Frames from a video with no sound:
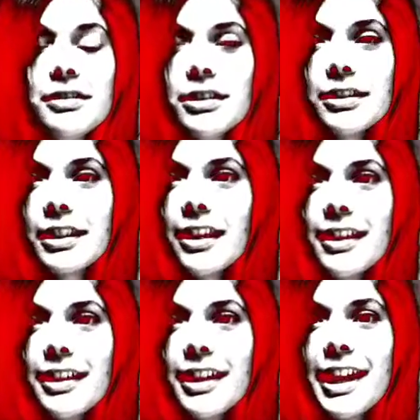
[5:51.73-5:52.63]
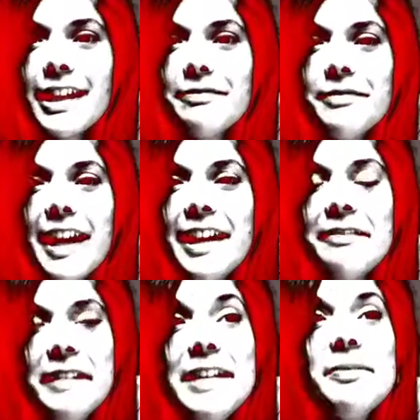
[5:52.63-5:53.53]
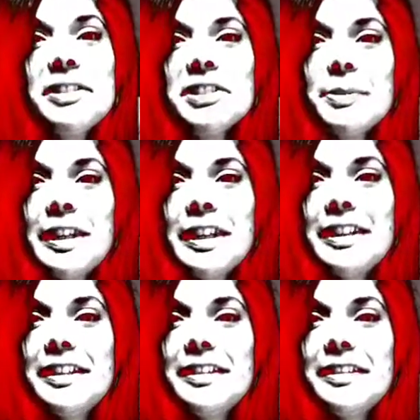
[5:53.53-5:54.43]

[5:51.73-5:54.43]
oh god, I had nightmares about it.